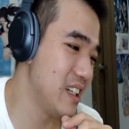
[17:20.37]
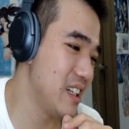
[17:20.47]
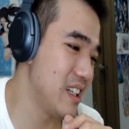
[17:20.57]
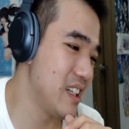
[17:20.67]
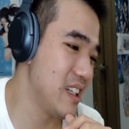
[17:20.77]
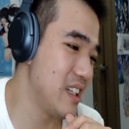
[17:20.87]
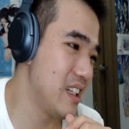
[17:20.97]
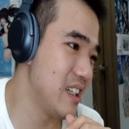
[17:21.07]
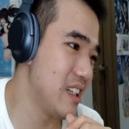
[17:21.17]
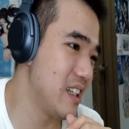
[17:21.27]

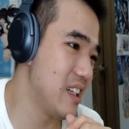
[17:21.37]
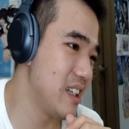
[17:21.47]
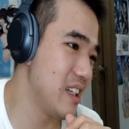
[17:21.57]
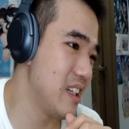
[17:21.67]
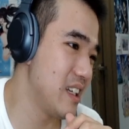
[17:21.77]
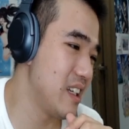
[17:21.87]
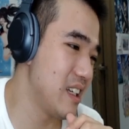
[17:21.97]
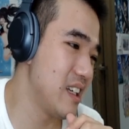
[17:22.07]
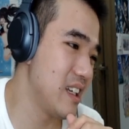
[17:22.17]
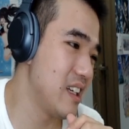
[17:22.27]

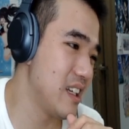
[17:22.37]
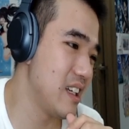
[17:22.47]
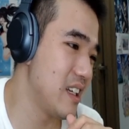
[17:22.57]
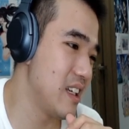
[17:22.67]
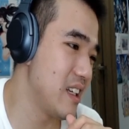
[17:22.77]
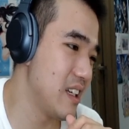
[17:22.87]
No one is speaking in this clip.